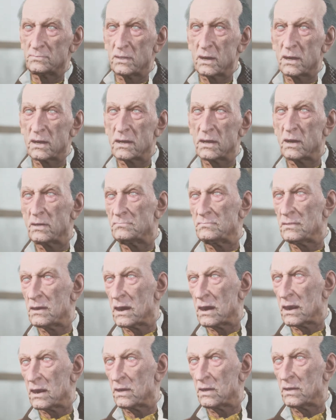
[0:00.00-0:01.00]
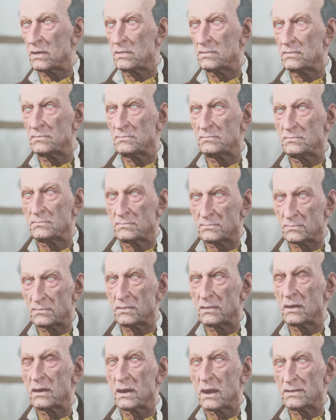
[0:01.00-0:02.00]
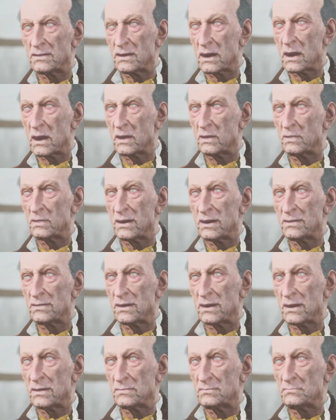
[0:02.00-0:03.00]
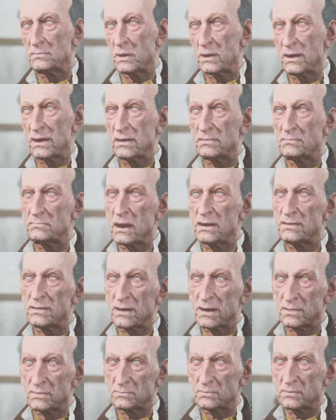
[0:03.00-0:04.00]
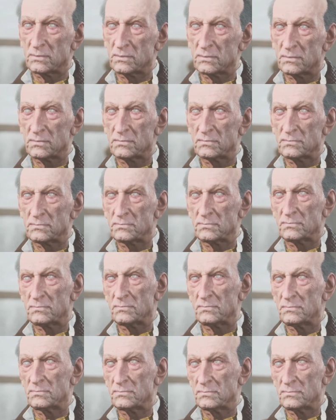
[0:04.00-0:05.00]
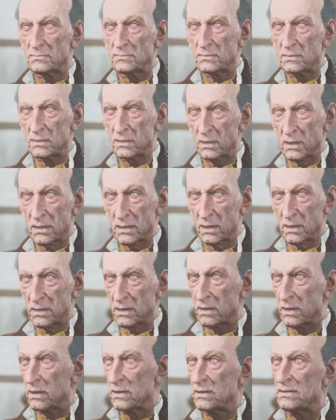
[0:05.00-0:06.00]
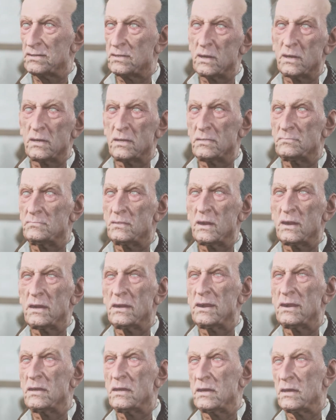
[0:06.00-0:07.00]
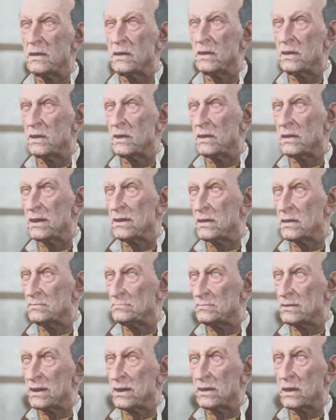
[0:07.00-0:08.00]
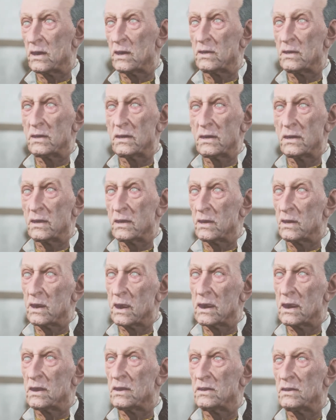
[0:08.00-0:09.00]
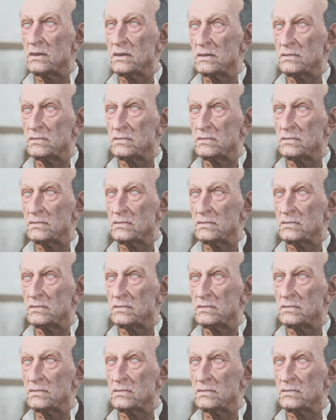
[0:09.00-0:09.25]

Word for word: vulnerable now. I can't risk exposing myself. Hmm. Another good reason to bring in an independent contractor.